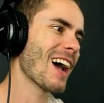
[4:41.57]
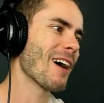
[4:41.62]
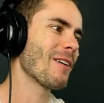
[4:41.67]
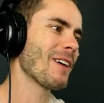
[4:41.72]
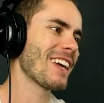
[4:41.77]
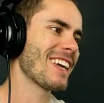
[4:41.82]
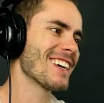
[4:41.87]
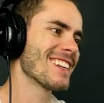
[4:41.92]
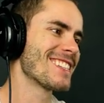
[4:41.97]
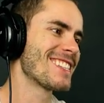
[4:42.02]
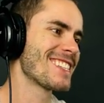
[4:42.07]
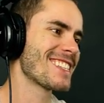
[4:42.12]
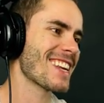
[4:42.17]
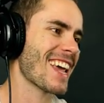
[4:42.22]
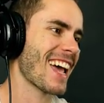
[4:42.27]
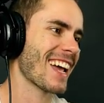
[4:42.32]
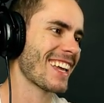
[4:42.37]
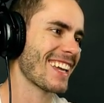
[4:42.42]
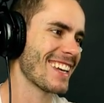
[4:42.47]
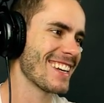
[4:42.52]
now we can
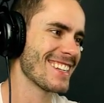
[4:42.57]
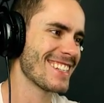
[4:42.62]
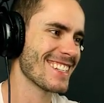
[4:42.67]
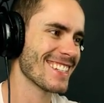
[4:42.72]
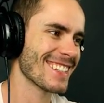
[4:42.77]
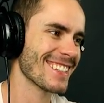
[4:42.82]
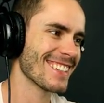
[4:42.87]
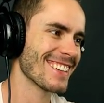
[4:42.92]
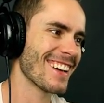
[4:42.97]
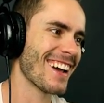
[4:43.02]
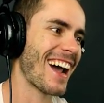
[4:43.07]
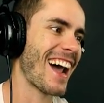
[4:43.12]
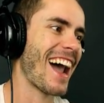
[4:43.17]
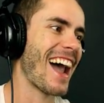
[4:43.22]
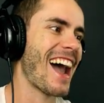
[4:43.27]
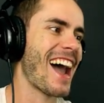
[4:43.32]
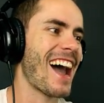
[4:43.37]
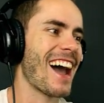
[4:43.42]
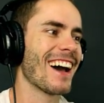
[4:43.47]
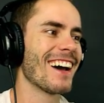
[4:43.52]
stack it.
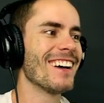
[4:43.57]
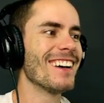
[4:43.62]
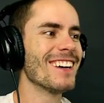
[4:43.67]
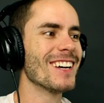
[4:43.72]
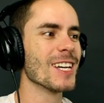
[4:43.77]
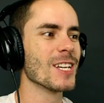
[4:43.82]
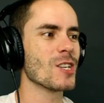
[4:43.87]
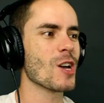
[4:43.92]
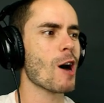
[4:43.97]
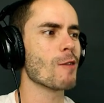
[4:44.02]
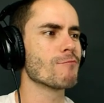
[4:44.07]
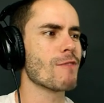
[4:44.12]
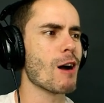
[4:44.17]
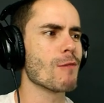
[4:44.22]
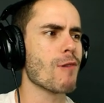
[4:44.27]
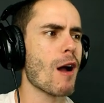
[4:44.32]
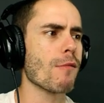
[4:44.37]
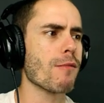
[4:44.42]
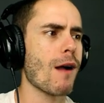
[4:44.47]
Ah. yum, yum,